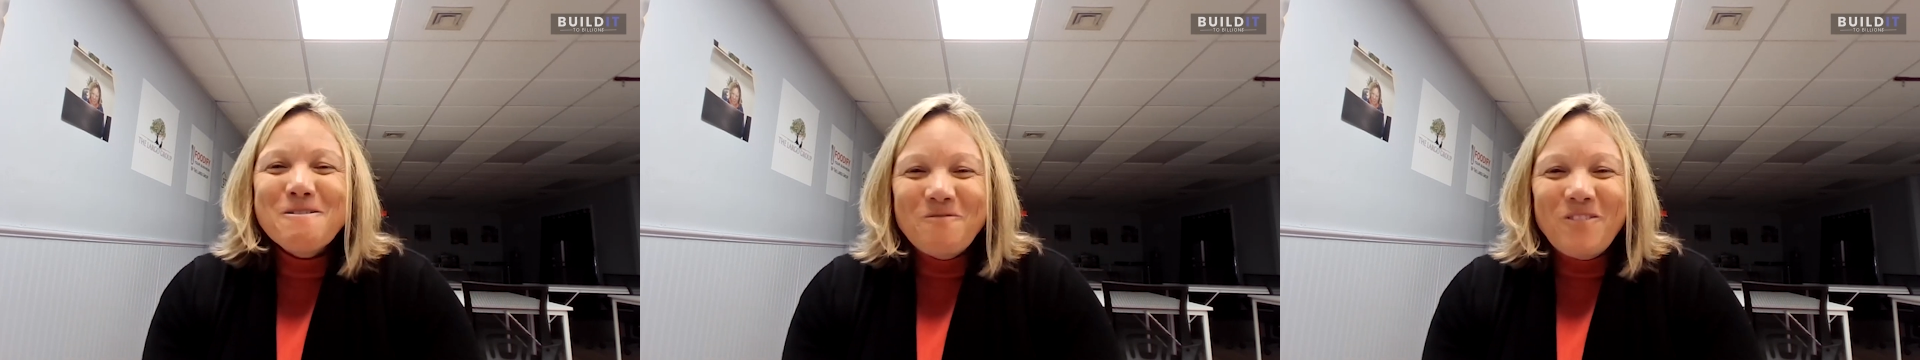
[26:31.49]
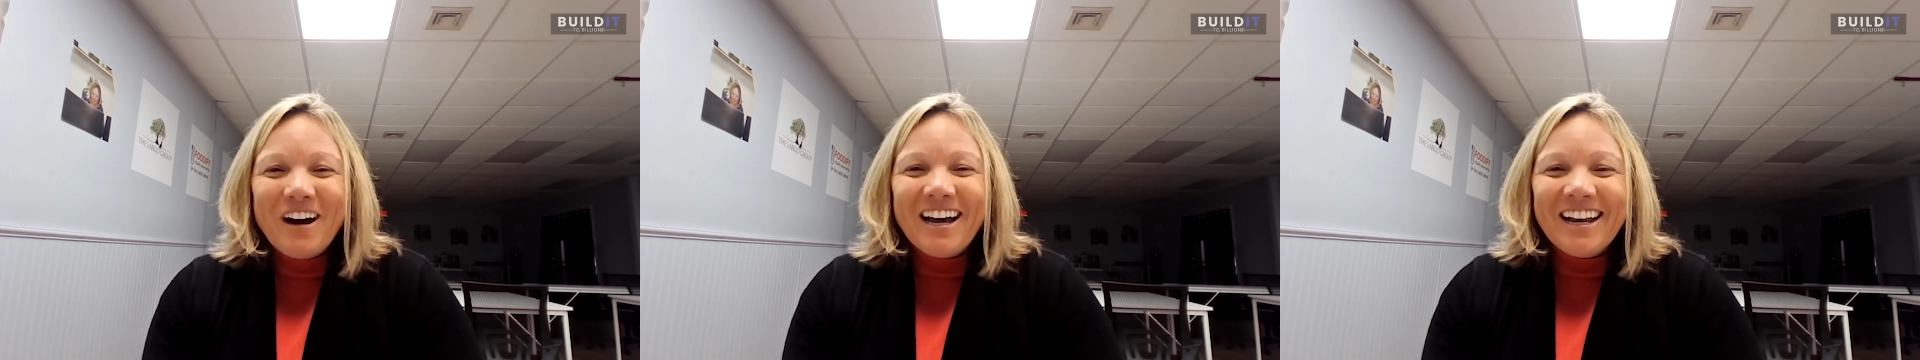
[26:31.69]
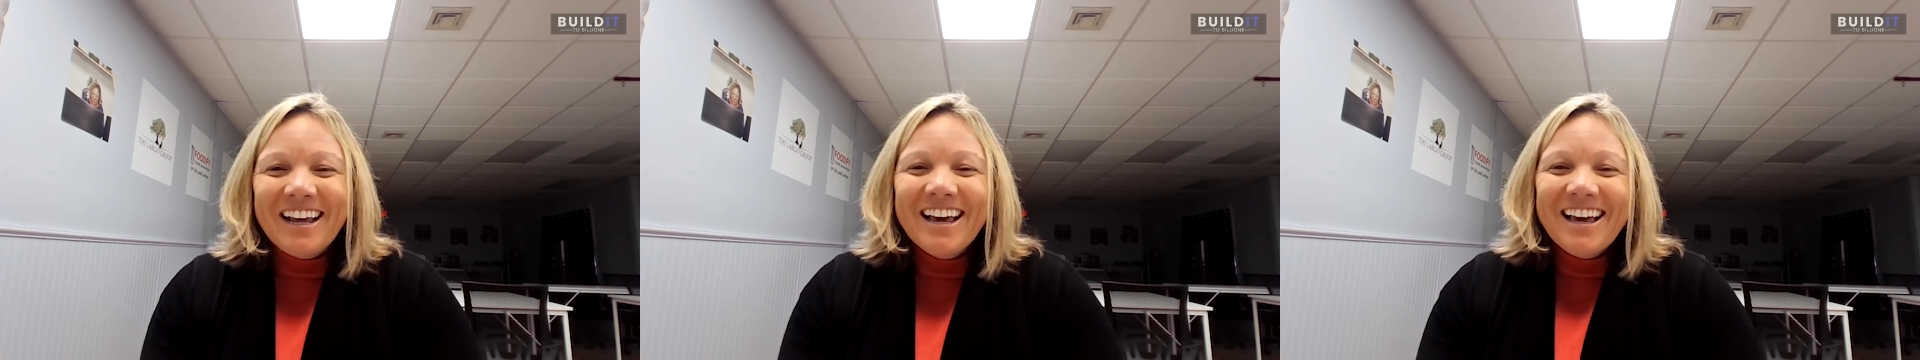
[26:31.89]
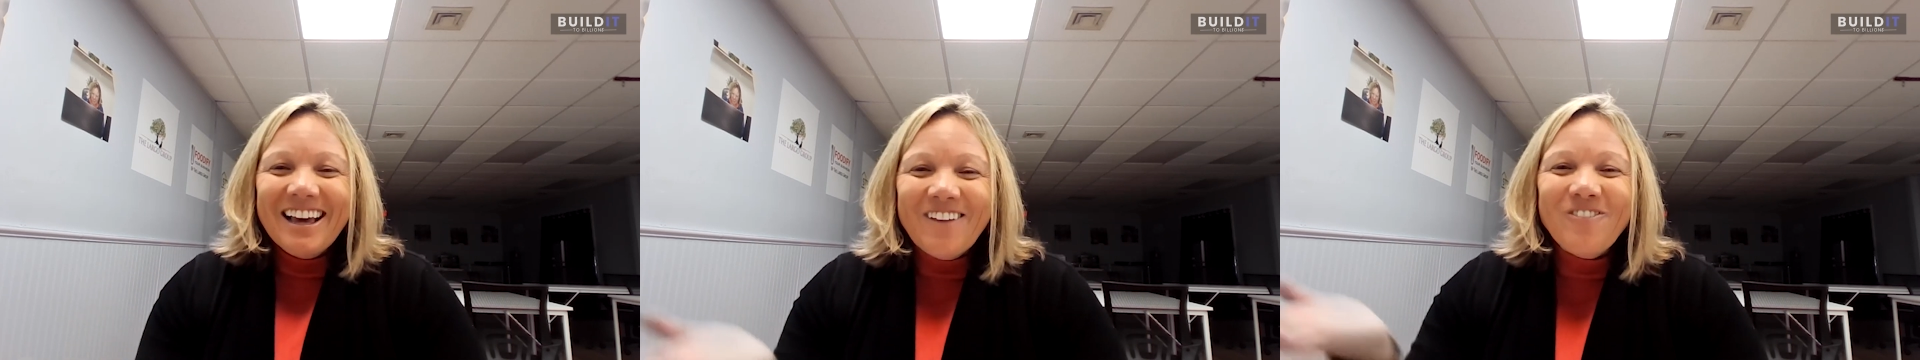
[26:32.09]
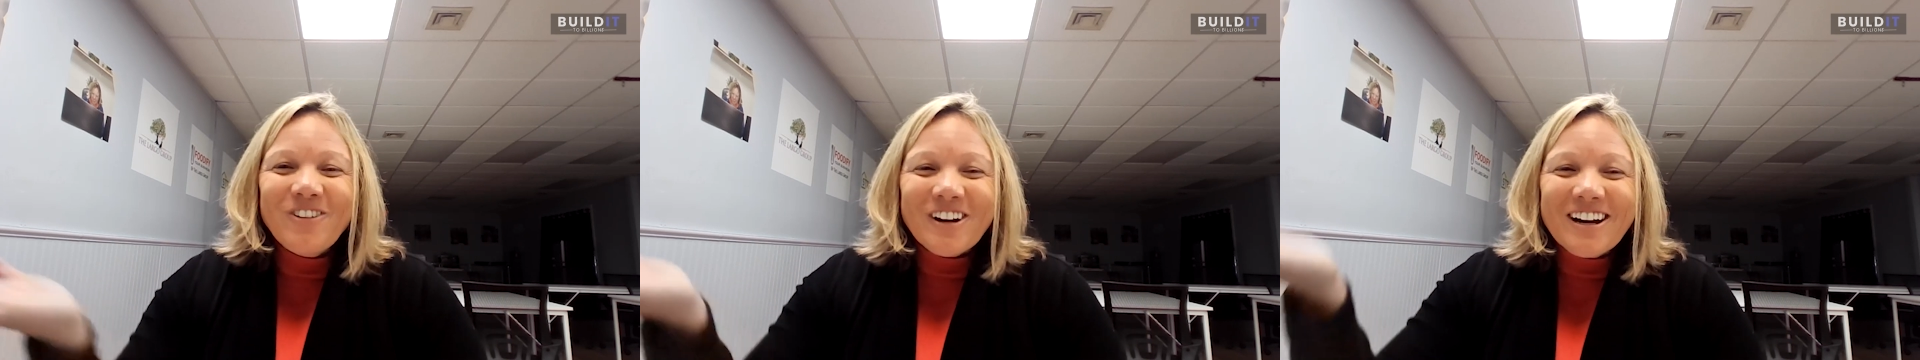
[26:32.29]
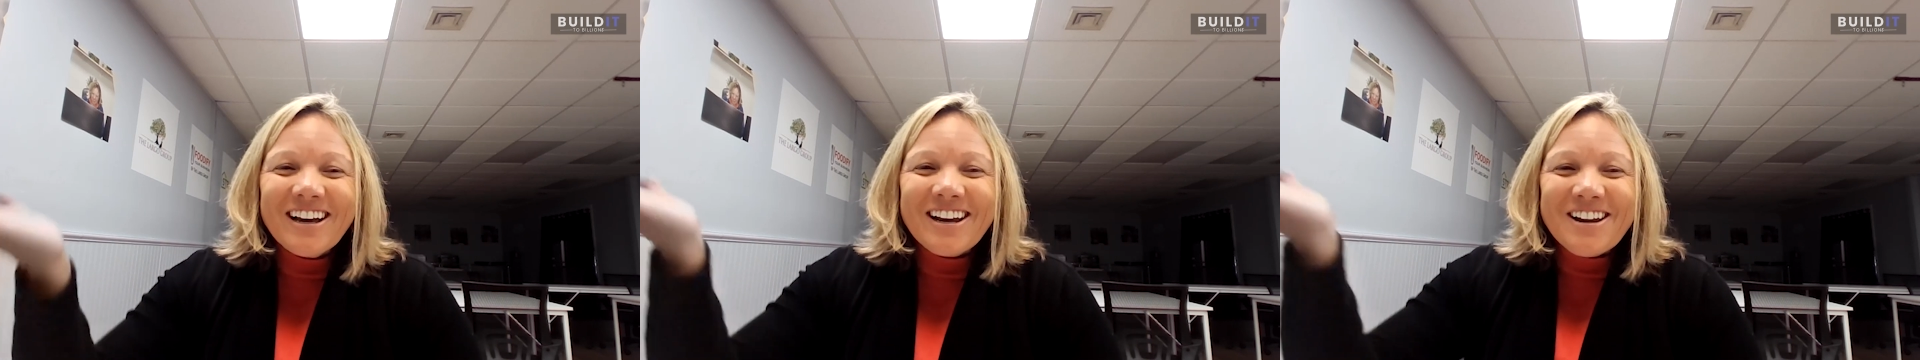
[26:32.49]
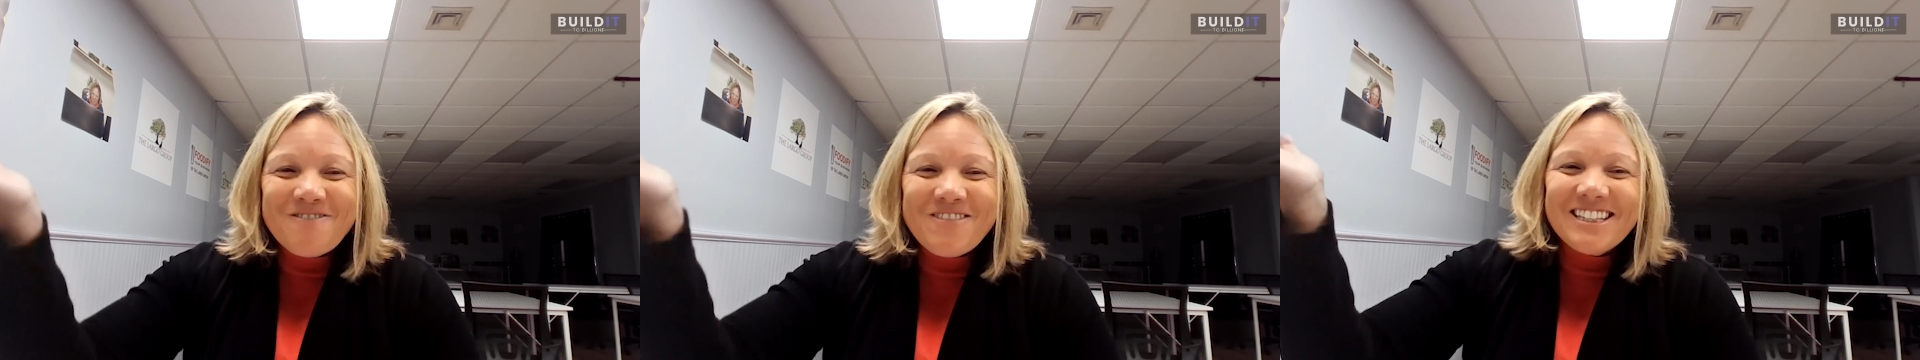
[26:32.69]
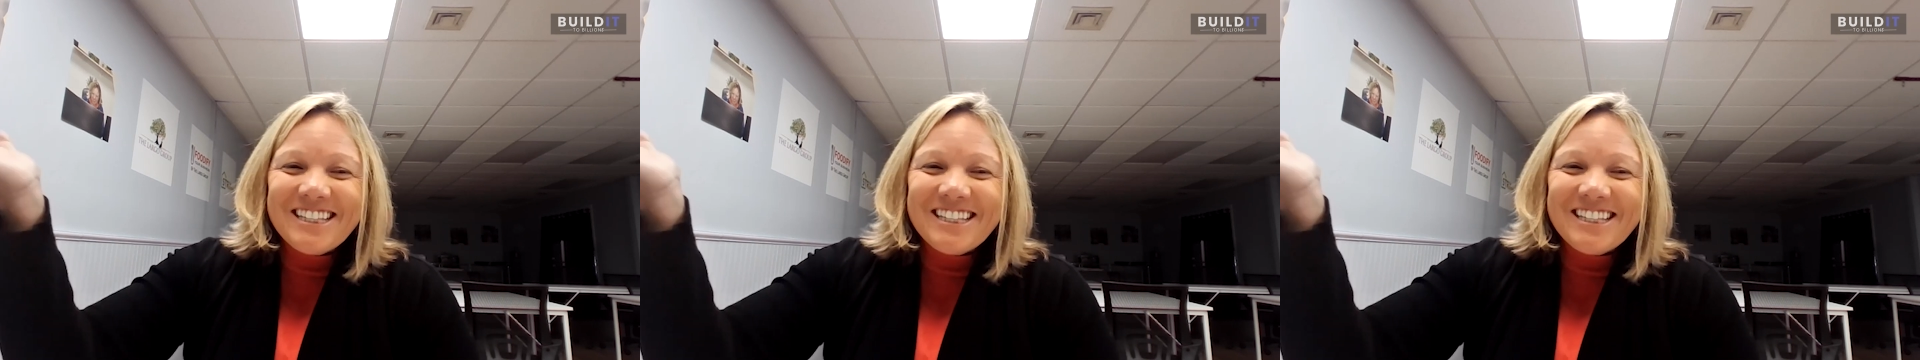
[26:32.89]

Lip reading: but if you're going to be